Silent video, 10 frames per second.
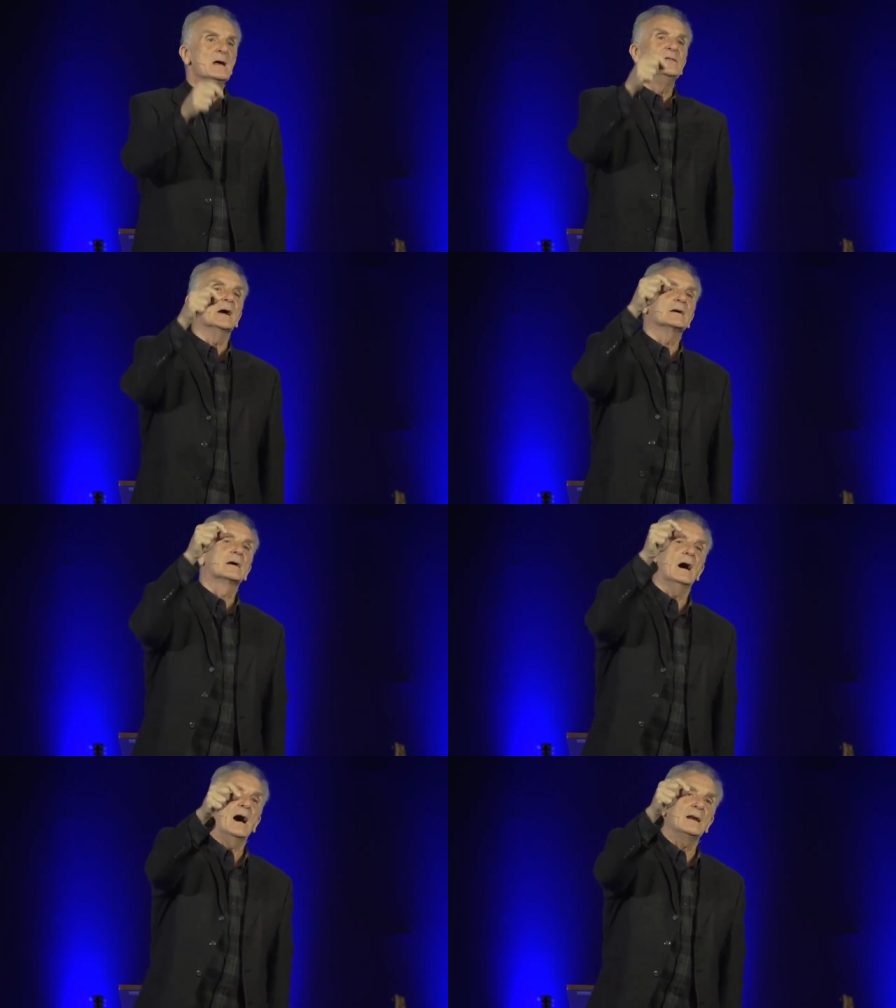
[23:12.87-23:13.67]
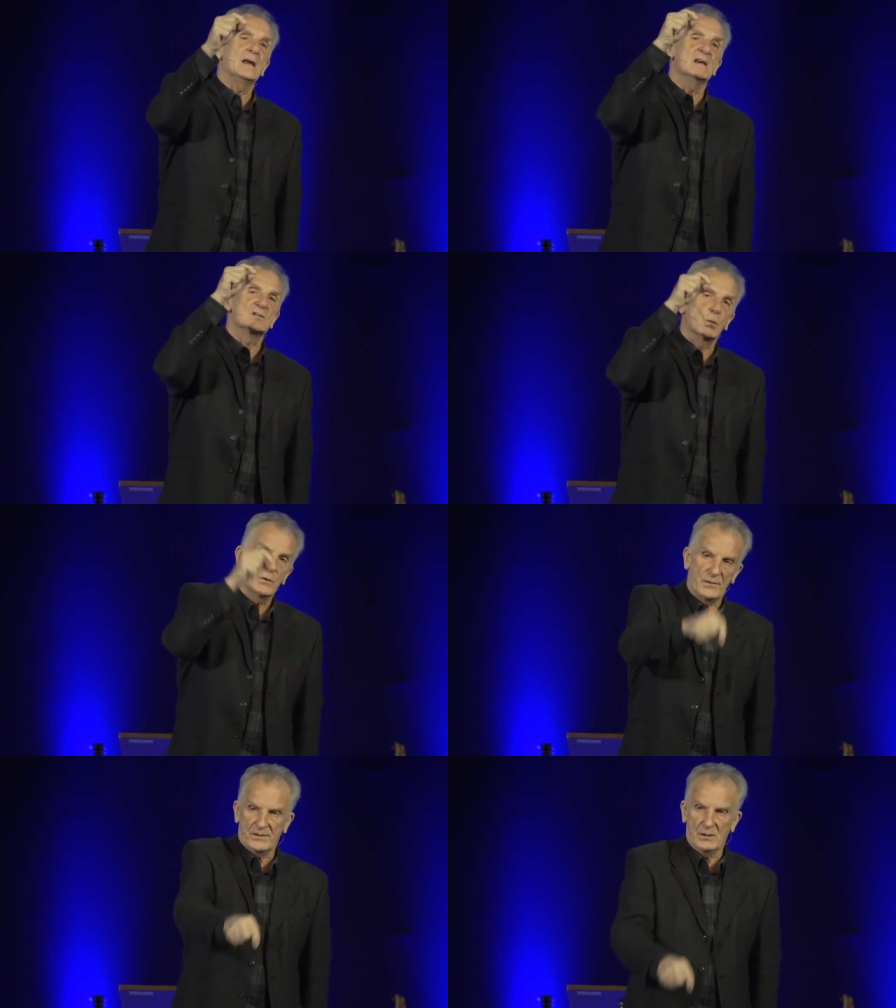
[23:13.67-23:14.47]
that God is
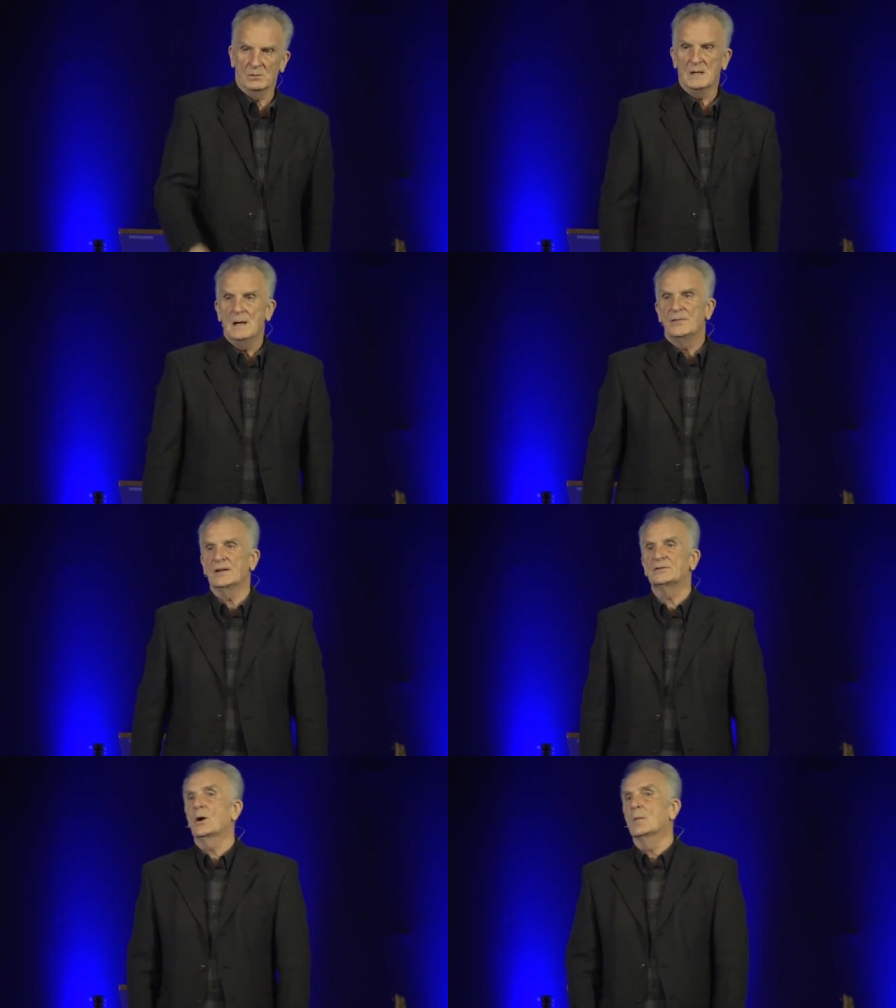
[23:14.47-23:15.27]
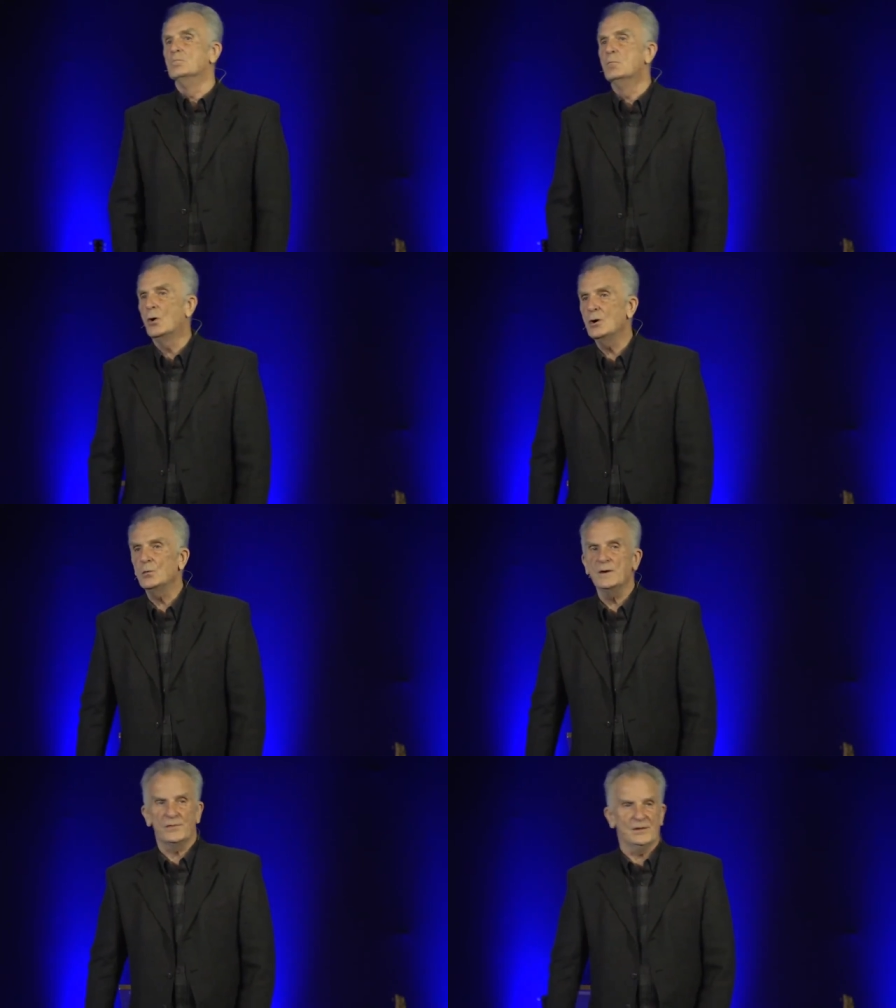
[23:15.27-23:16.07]
with you, that there are more with